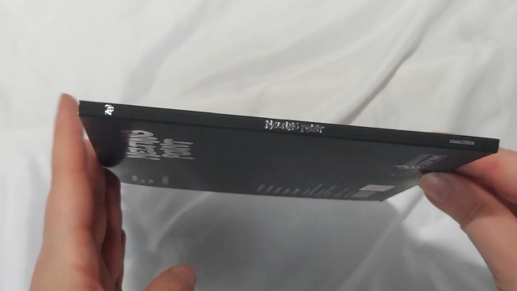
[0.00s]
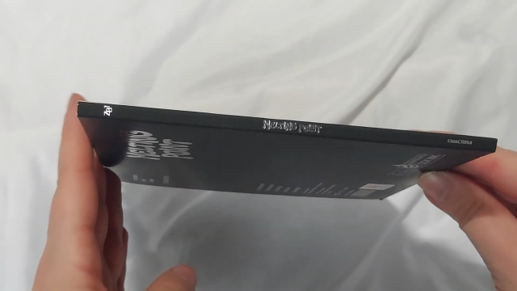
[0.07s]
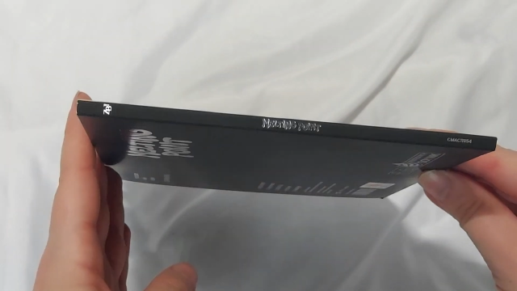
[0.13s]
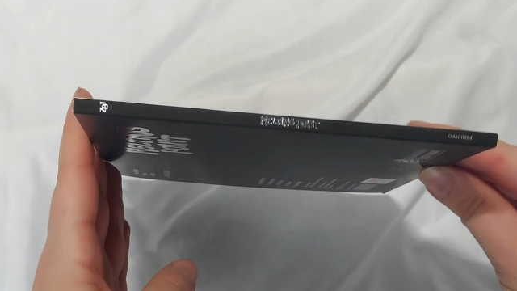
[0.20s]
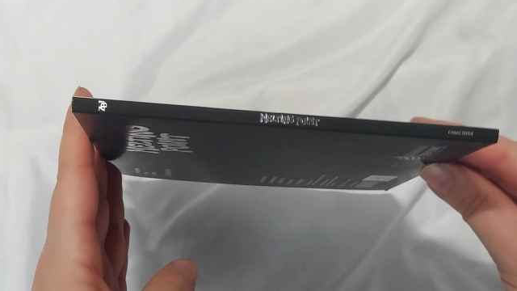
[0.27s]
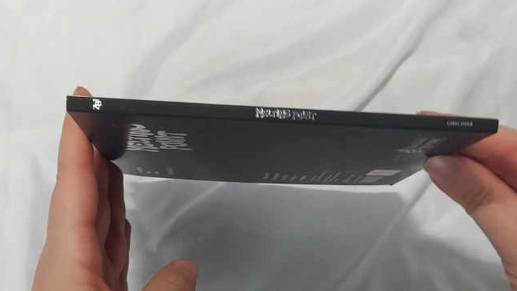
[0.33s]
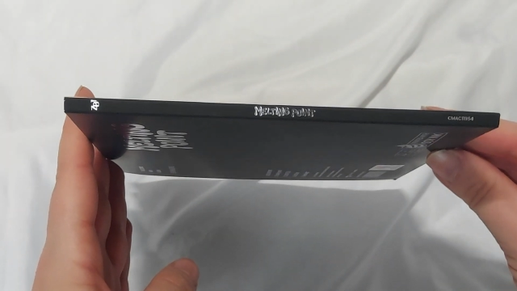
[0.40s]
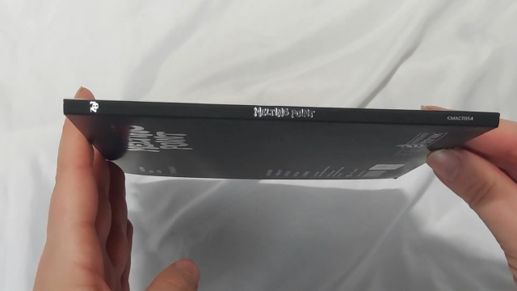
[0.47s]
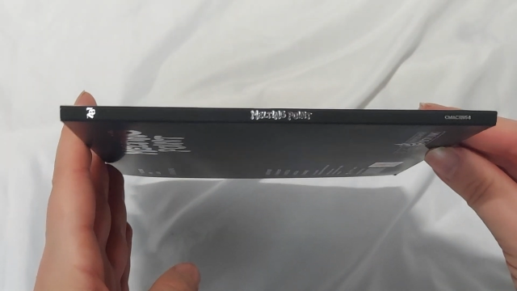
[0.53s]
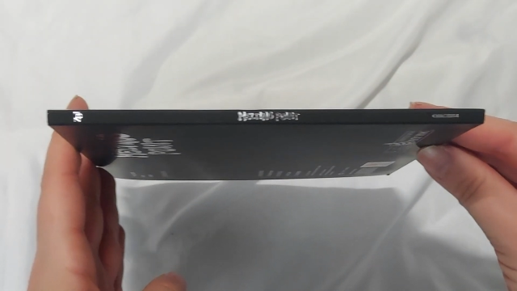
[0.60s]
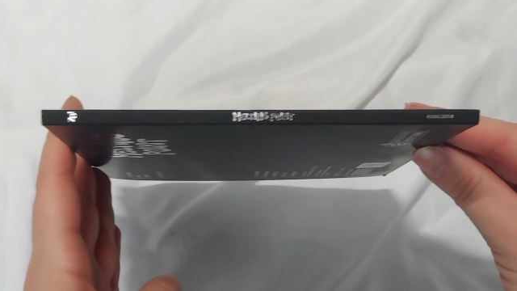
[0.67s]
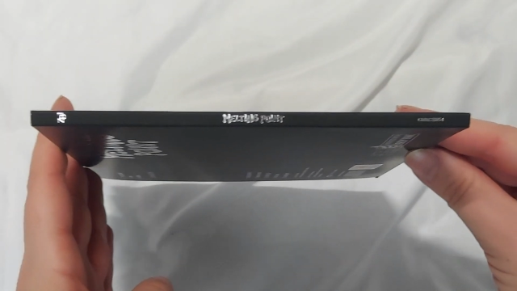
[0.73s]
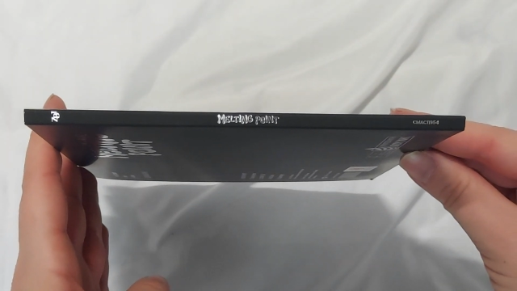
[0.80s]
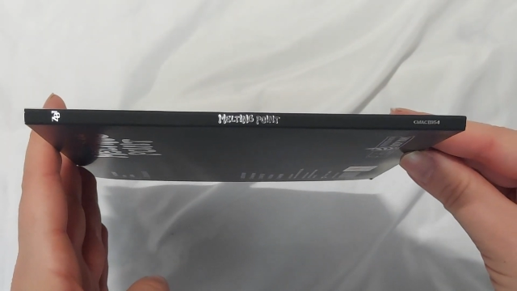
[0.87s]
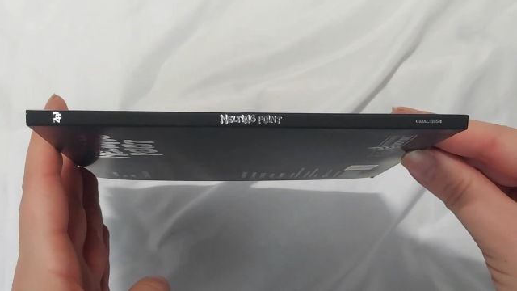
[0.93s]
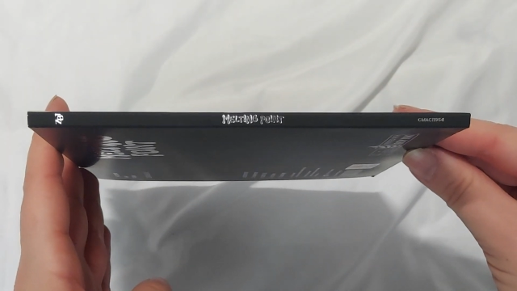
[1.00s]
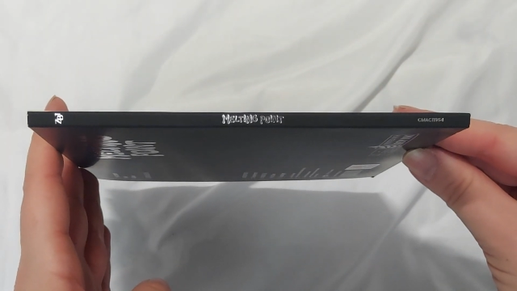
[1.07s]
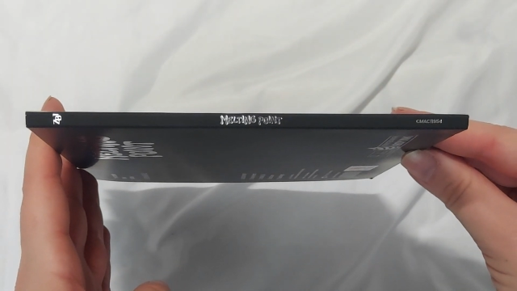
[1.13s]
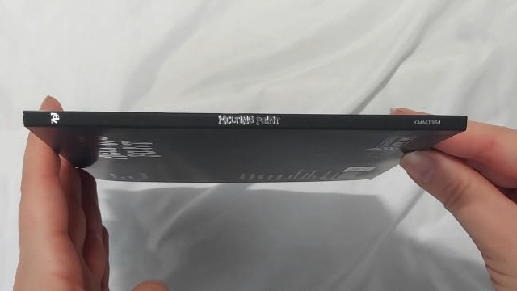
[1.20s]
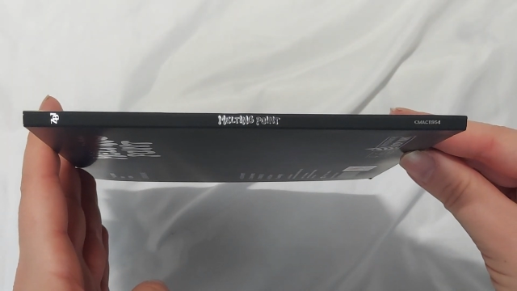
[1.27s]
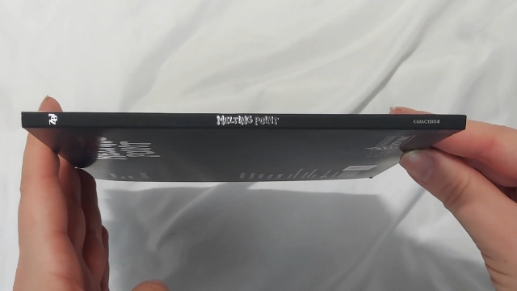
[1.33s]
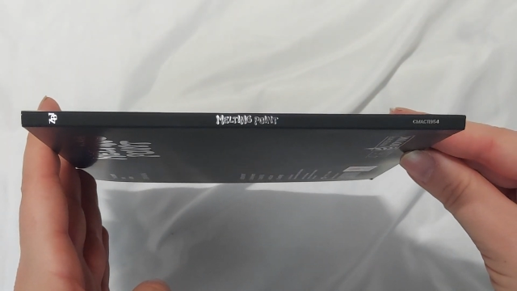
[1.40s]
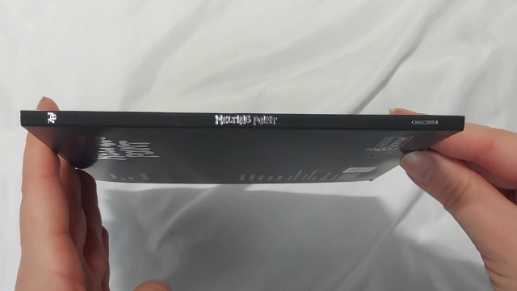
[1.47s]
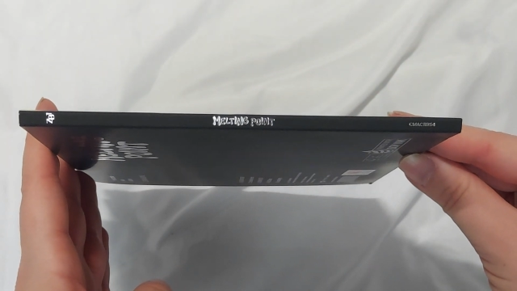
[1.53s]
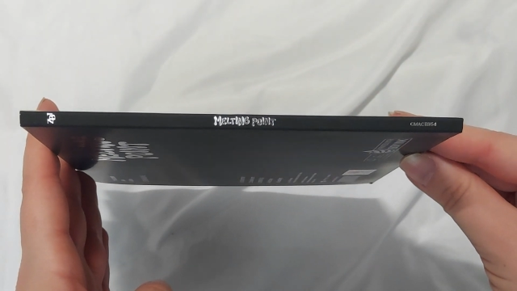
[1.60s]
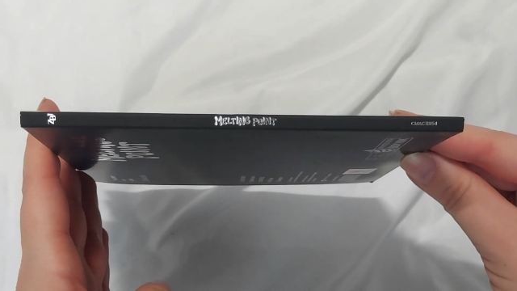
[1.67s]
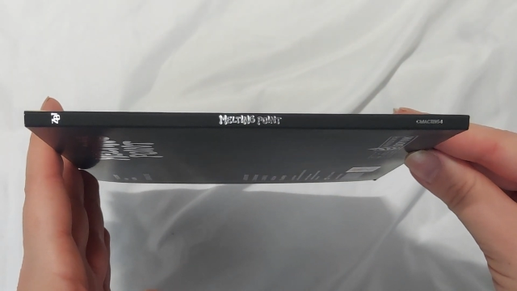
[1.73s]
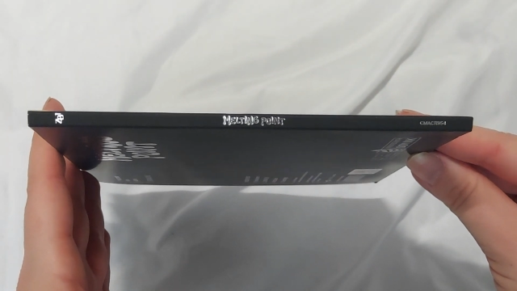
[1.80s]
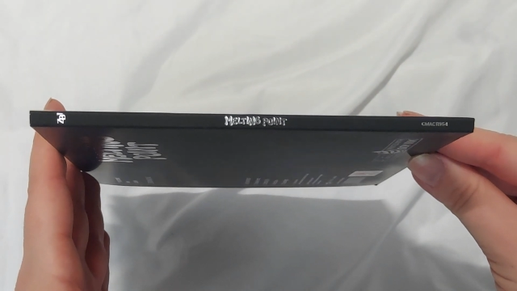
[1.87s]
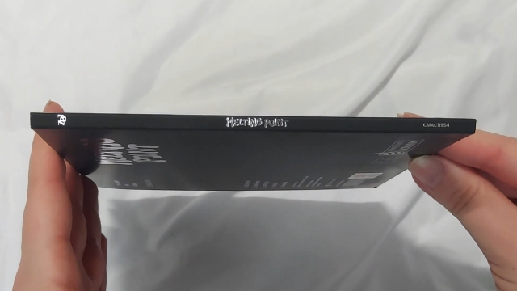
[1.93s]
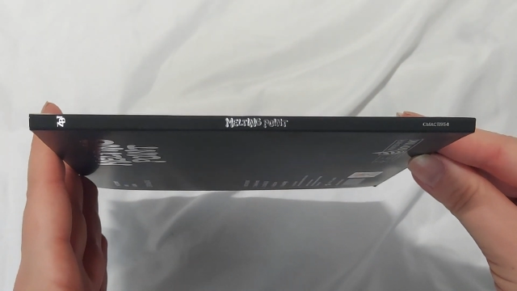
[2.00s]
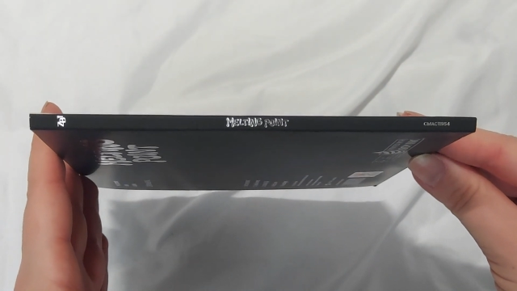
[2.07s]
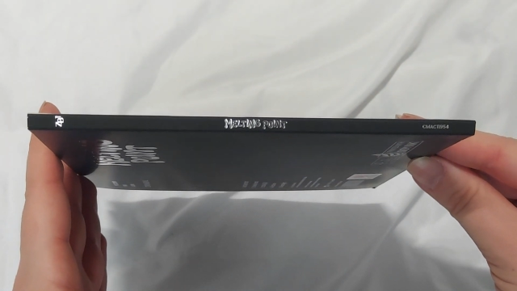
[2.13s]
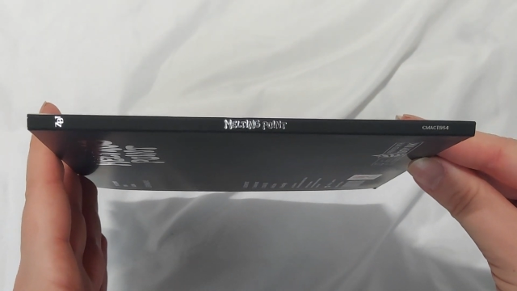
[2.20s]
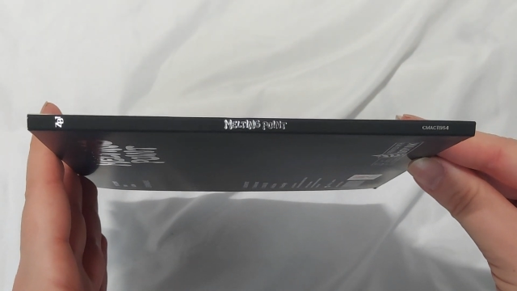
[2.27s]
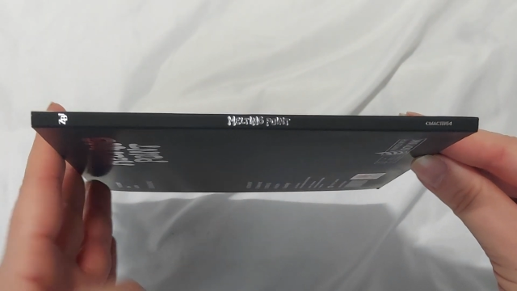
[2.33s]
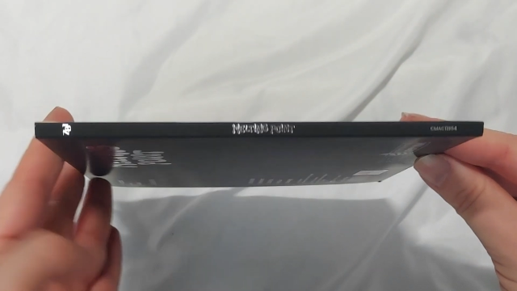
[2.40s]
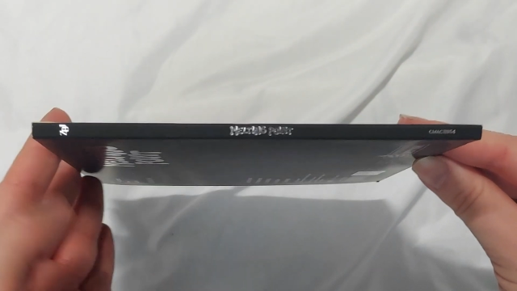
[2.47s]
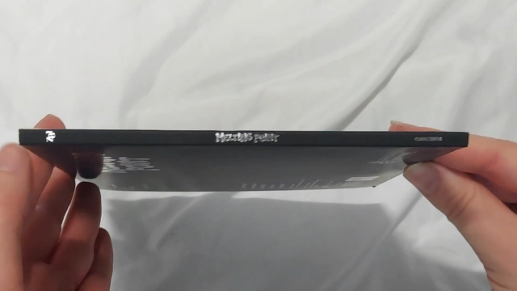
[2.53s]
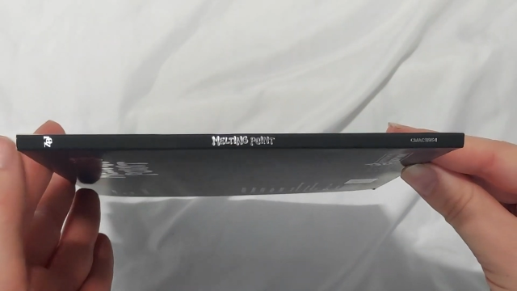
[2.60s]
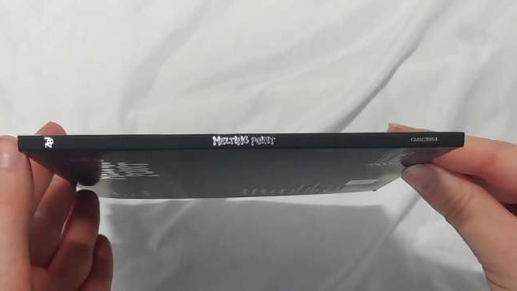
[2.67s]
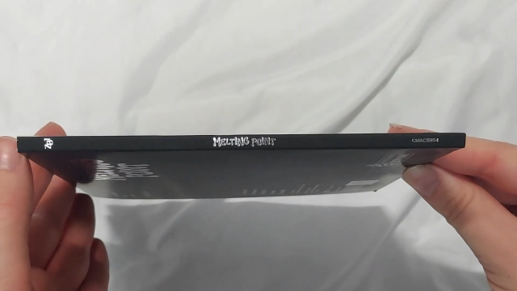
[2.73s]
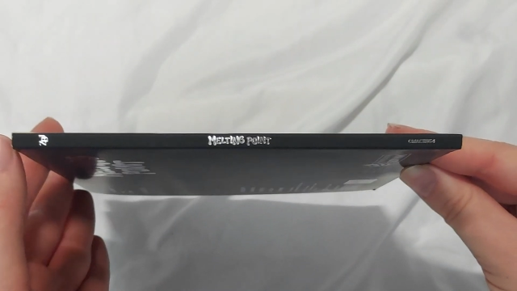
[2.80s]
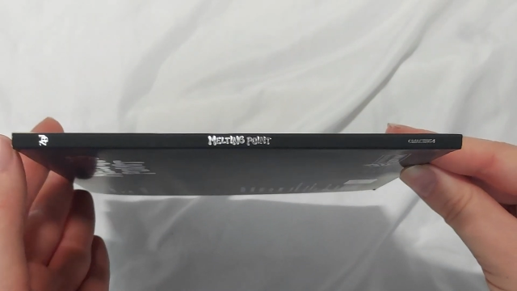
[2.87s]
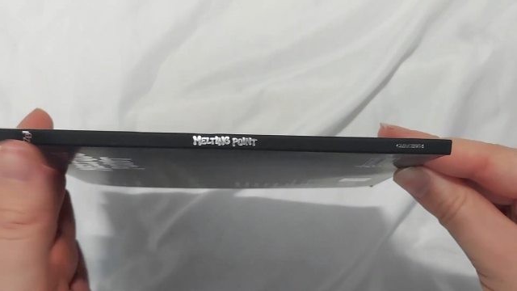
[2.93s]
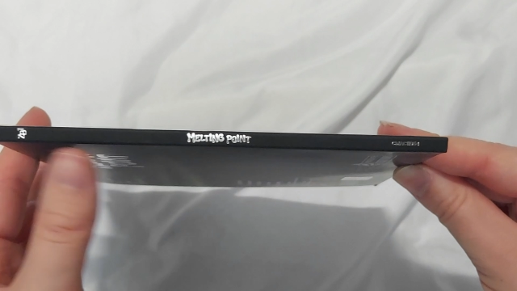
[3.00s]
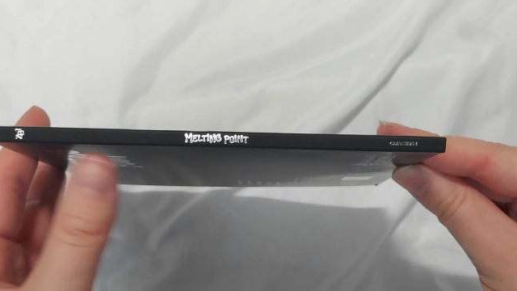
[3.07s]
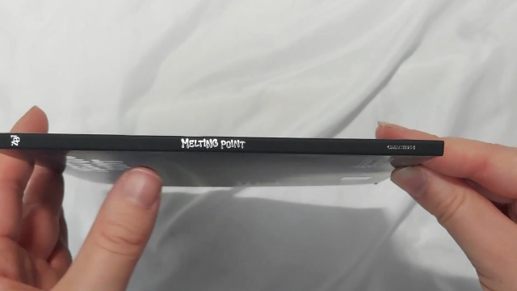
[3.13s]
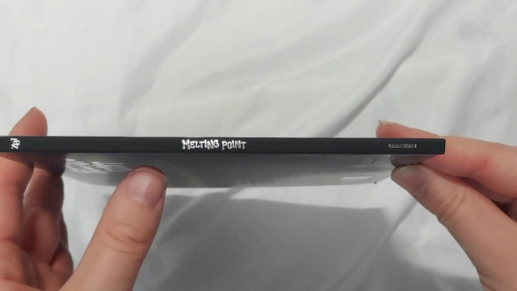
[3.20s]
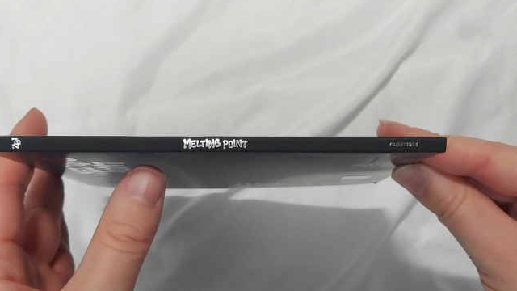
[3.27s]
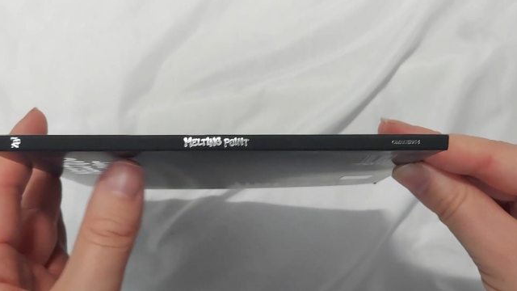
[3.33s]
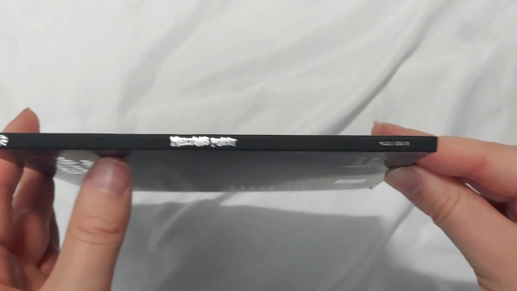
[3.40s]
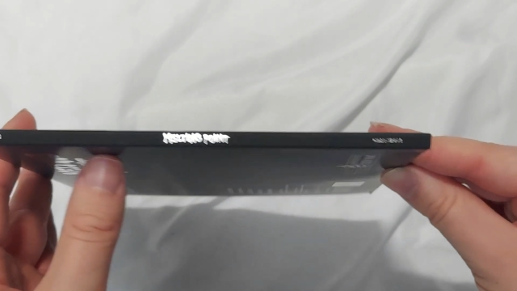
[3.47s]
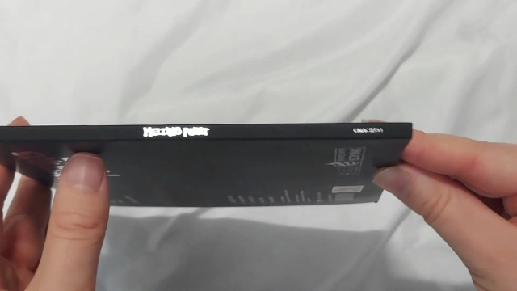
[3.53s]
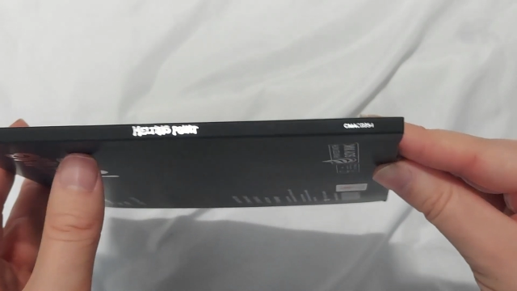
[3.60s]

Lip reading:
[unreadable: no face in view]